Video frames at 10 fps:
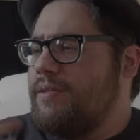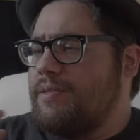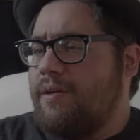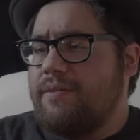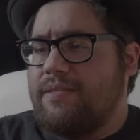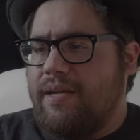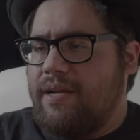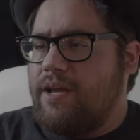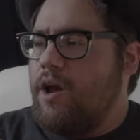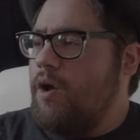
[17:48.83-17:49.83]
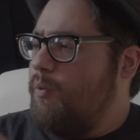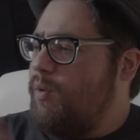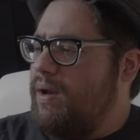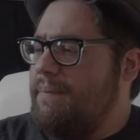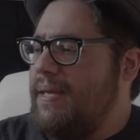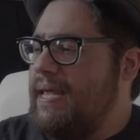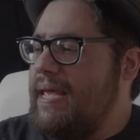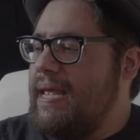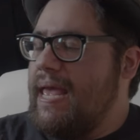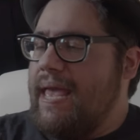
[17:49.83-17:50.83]
the song's gonna go. One
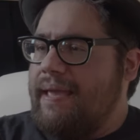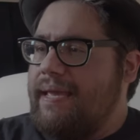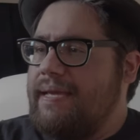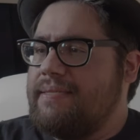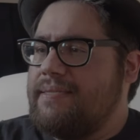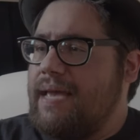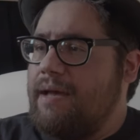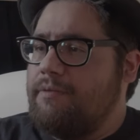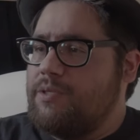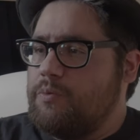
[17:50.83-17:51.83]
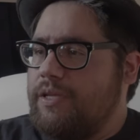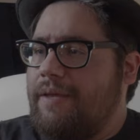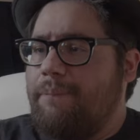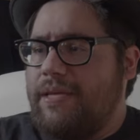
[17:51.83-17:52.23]
minute it sounds really